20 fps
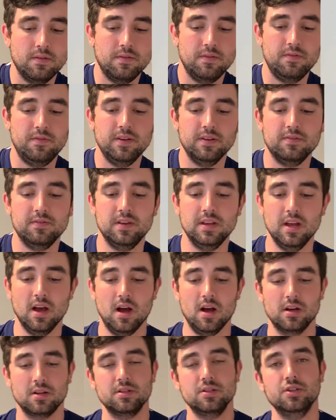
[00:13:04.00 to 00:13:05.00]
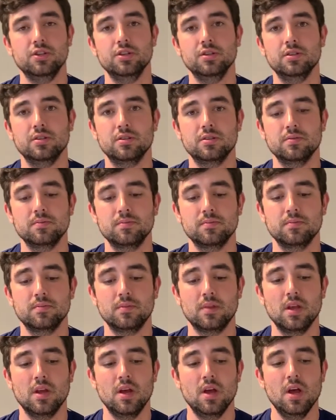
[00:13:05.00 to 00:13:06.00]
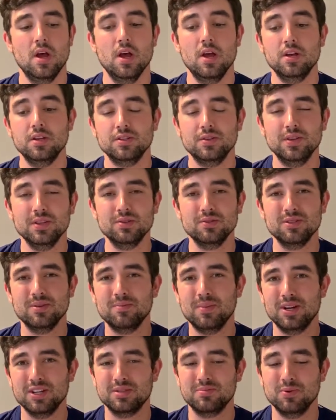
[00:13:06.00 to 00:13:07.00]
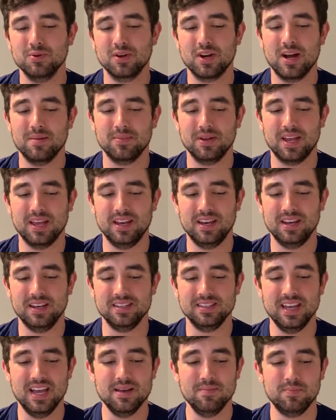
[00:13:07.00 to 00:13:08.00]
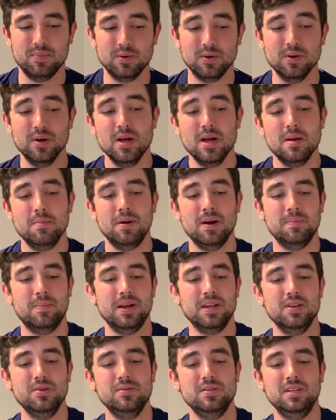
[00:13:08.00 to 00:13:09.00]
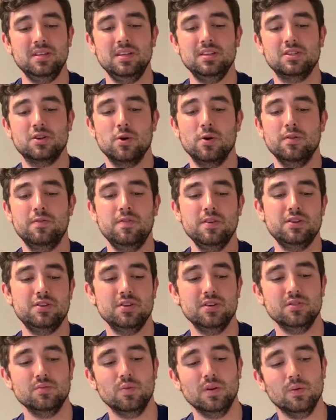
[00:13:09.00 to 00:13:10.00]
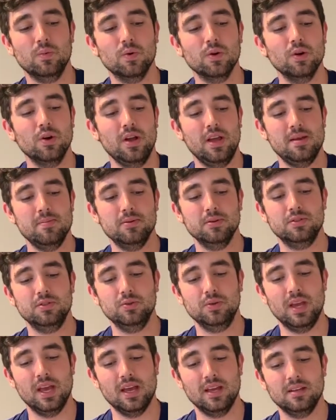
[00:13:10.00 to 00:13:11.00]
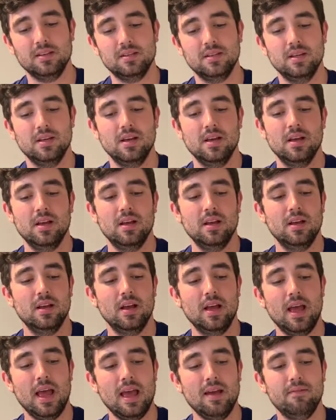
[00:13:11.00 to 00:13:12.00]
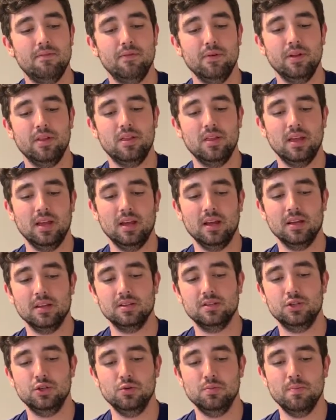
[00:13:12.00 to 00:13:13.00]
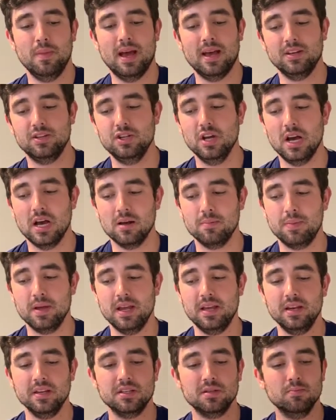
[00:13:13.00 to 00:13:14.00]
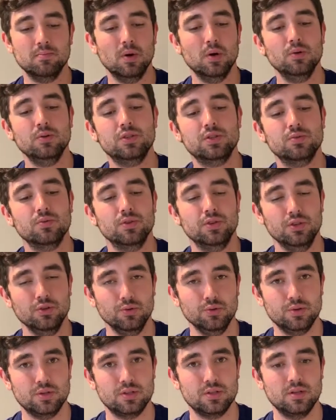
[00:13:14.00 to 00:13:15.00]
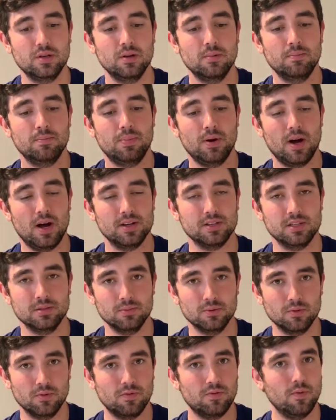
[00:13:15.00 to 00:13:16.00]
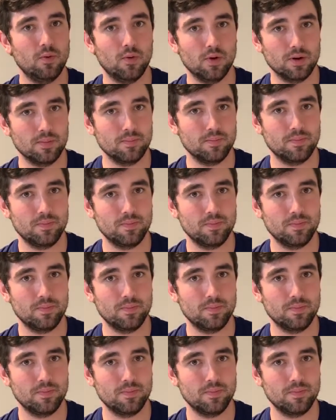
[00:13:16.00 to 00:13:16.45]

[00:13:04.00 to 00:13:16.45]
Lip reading: 50 oxygens. So this was a much more complicated example, but by using these coefficients, we were able to get everything to match up in its most reduced possible form.